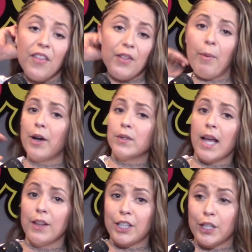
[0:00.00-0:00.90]
The bottle's
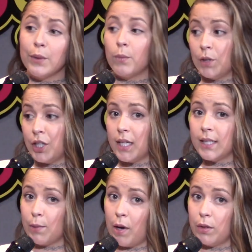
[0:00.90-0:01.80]
hella cute, which it is.
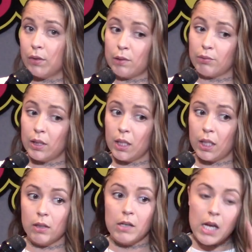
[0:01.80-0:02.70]
The bottle's really
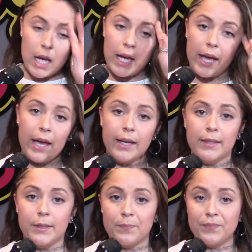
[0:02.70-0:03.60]
cute.
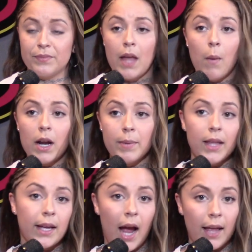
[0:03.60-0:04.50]
And they want to be
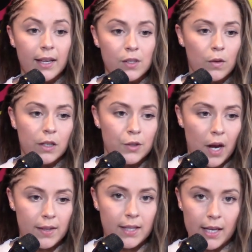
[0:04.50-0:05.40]
like Kylie, so they're going to
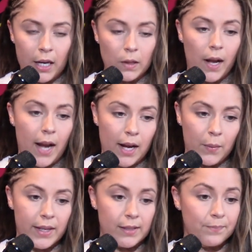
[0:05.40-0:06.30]
try the skincare line
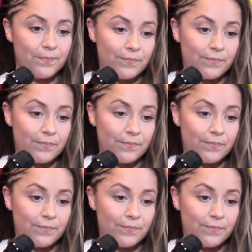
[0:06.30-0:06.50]
anyways.